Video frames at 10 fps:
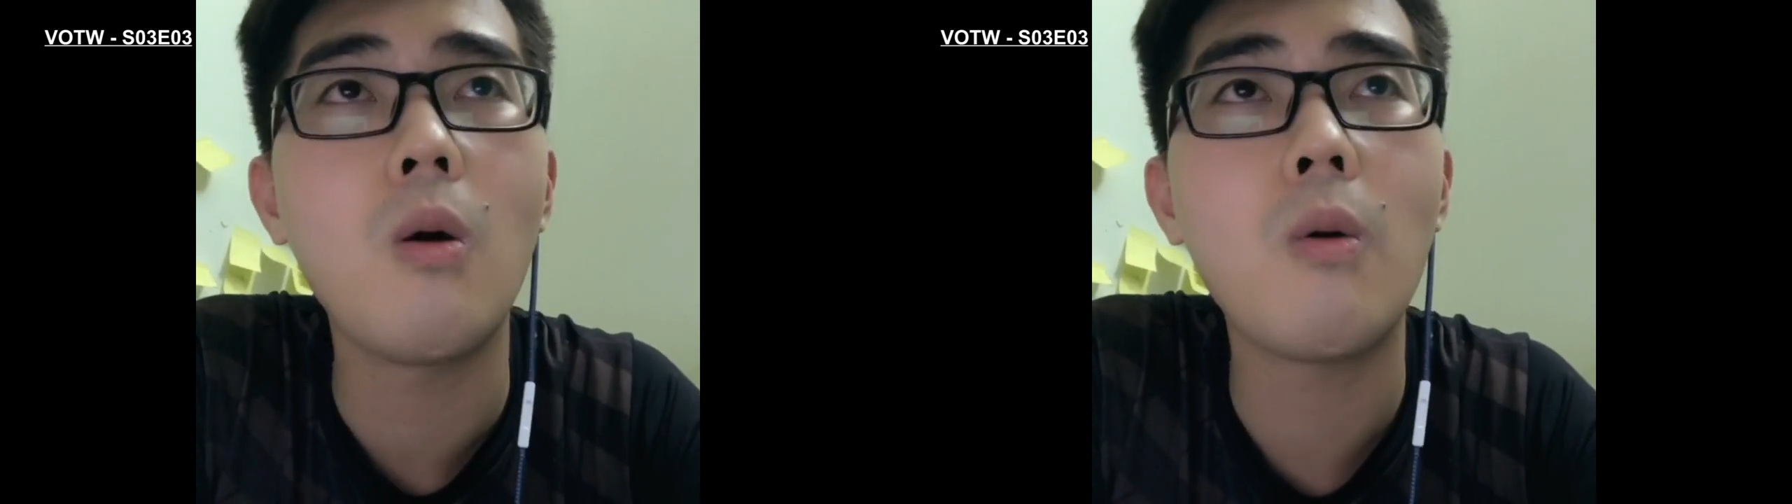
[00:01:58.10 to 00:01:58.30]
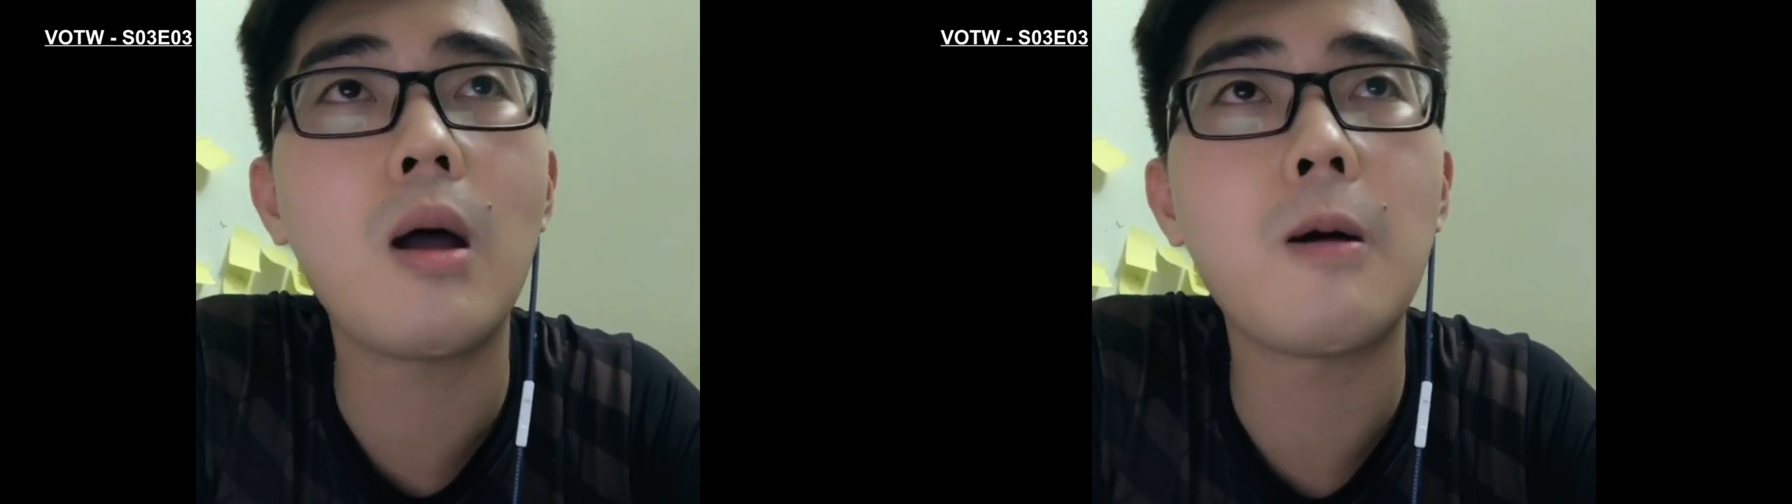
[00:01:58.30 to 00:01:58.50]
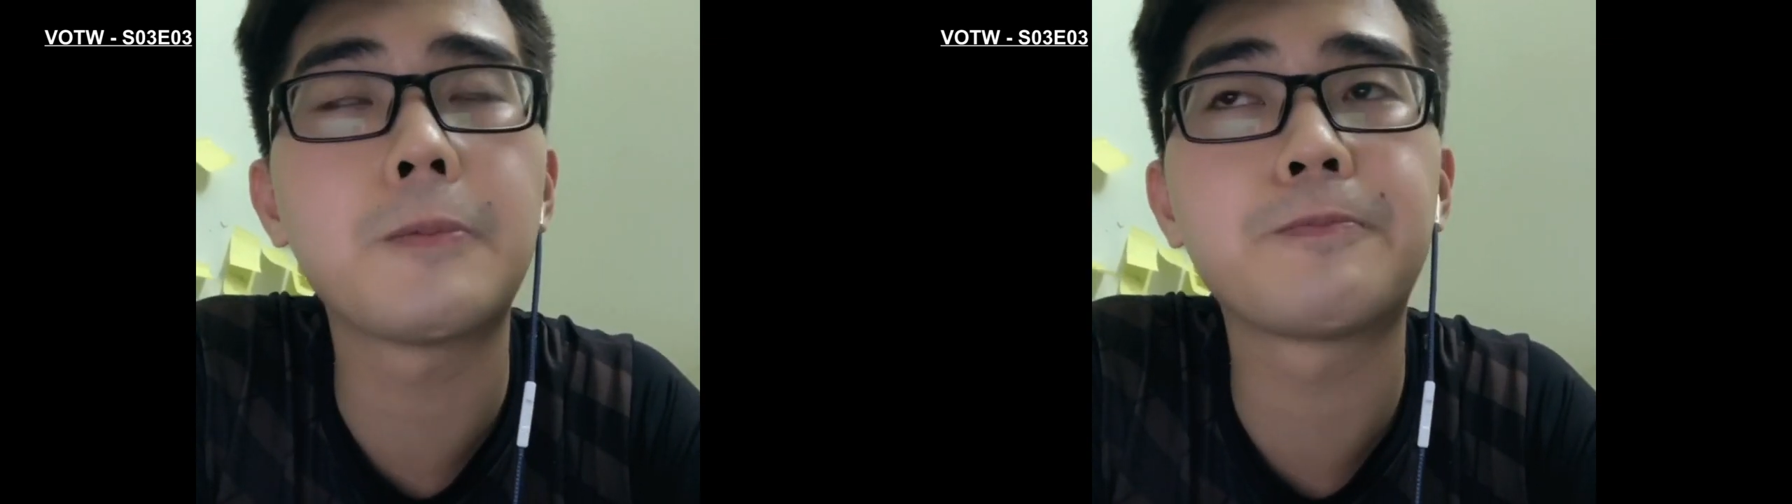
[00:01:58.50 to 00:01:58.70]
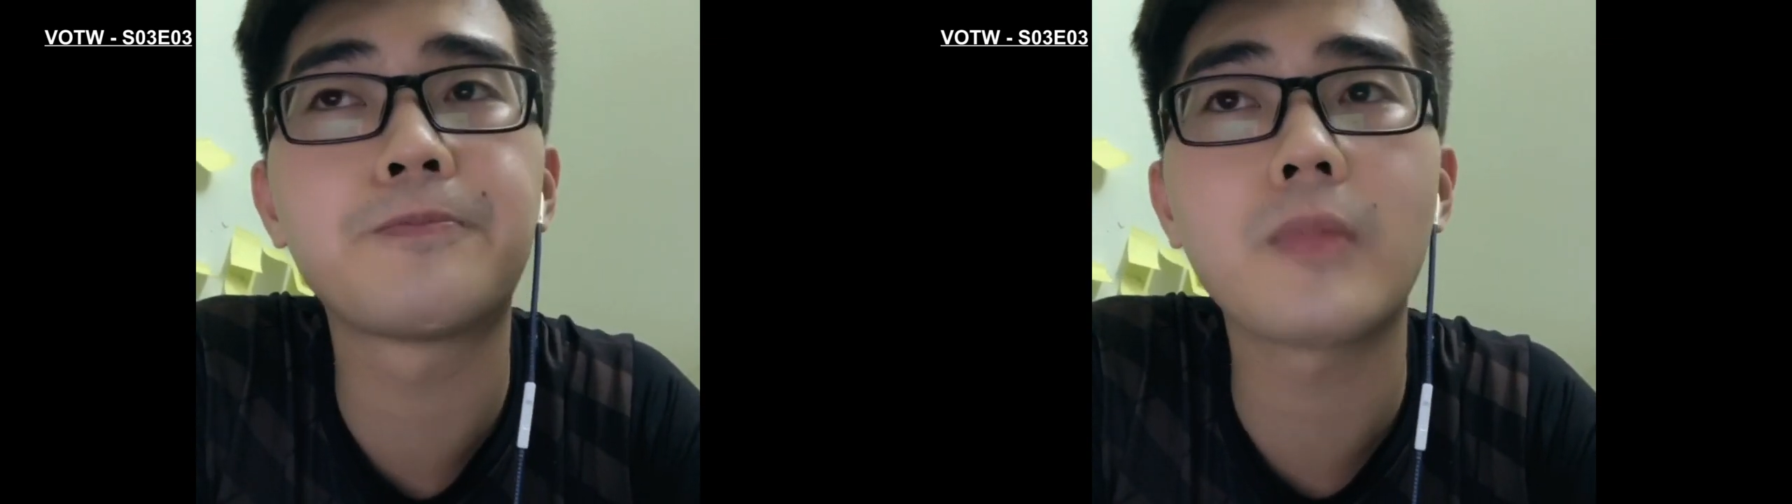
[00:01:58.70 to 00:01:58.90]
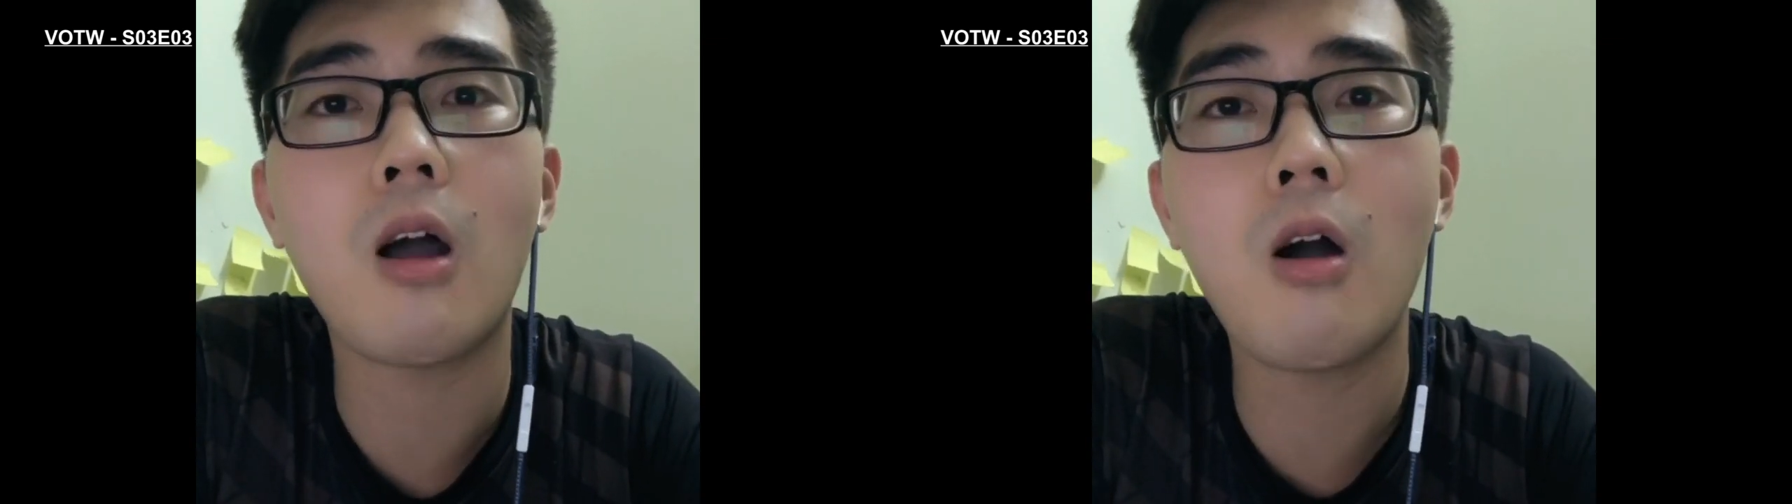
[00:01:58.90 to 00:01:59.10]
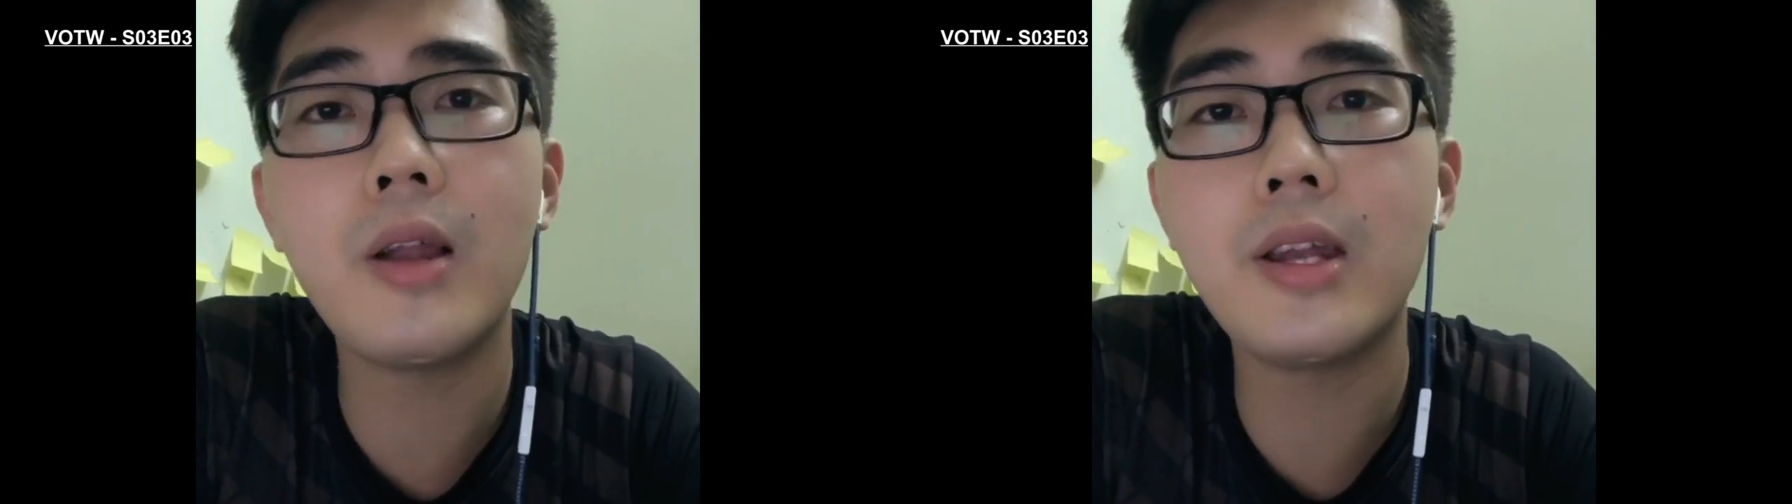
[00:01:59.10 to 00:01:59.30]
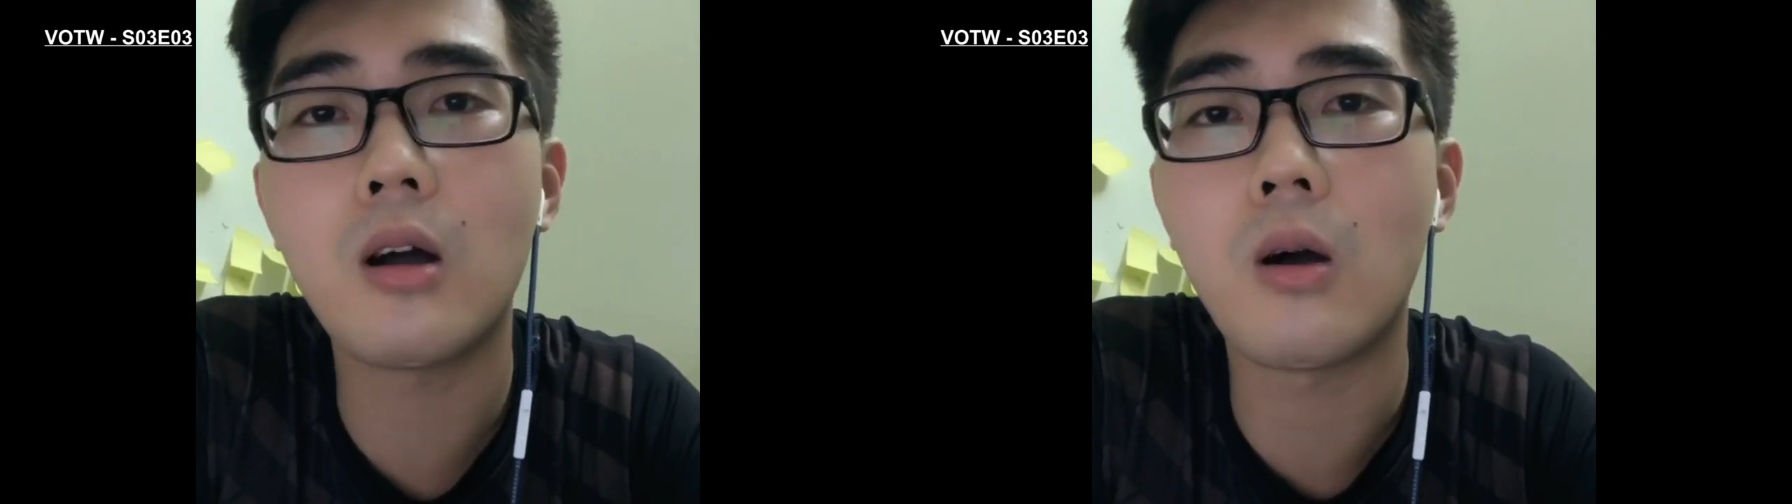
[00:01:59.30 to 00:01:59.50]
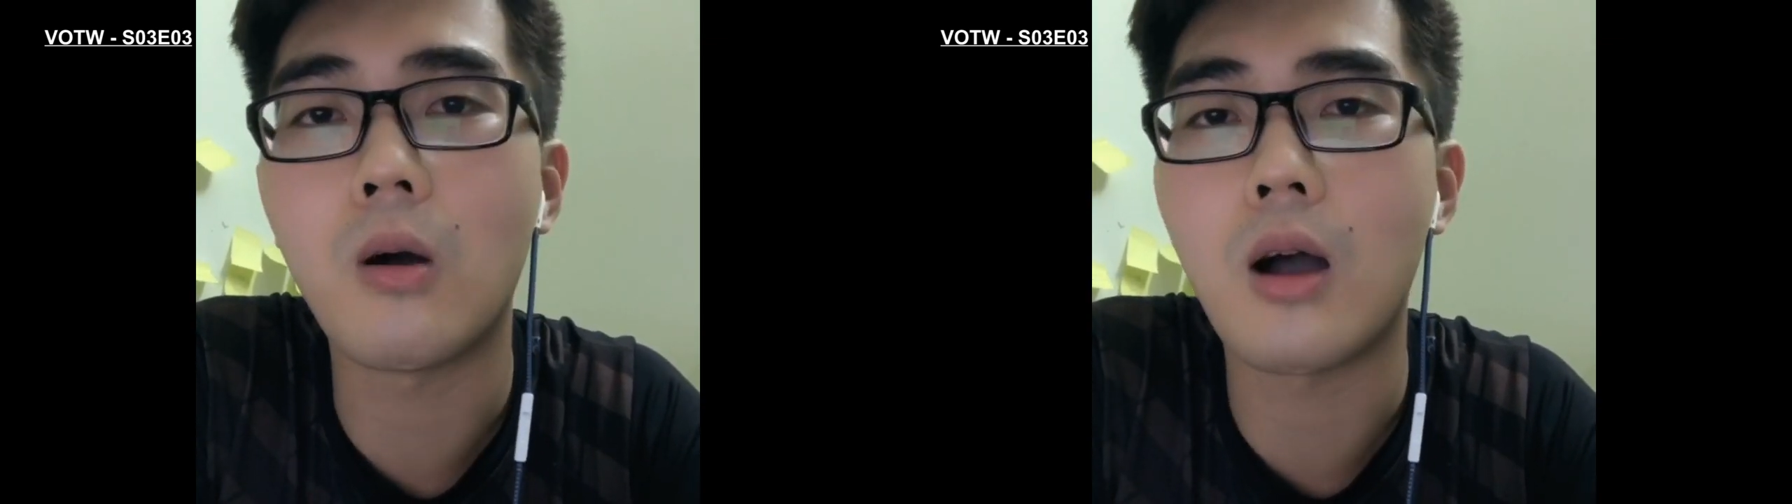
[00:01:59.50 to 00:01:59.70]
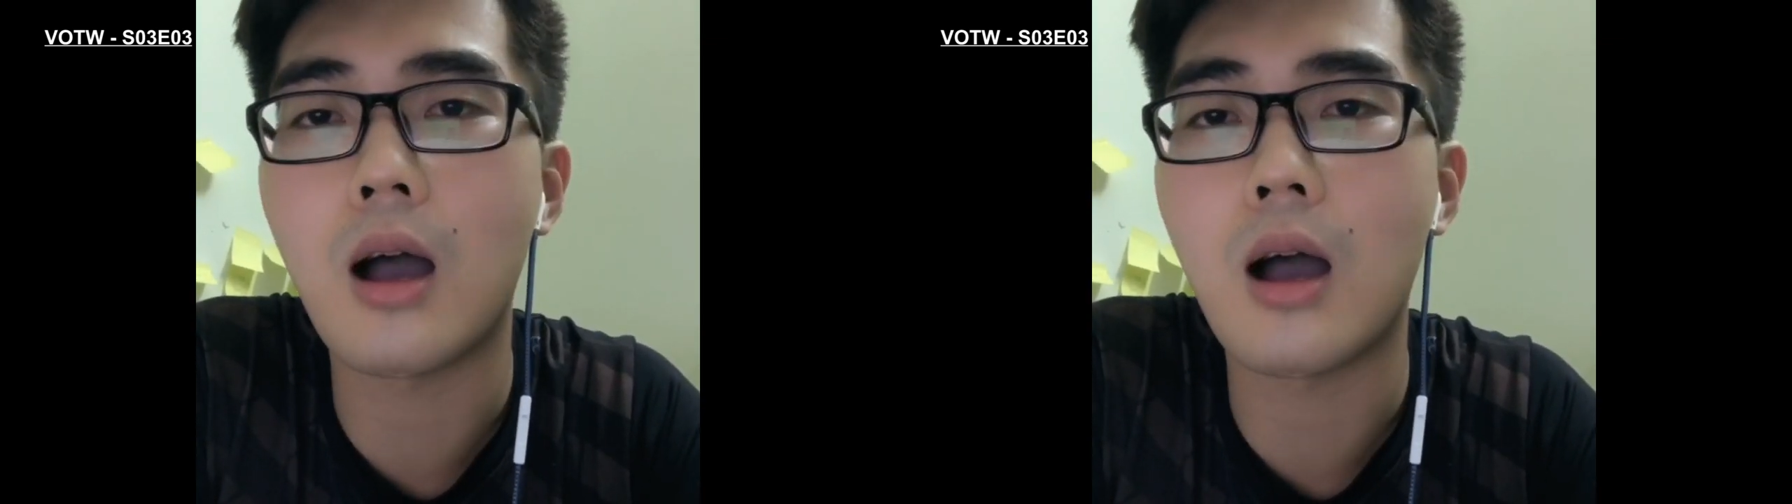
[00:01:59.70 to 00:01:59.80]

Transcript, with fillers: Well, all in all,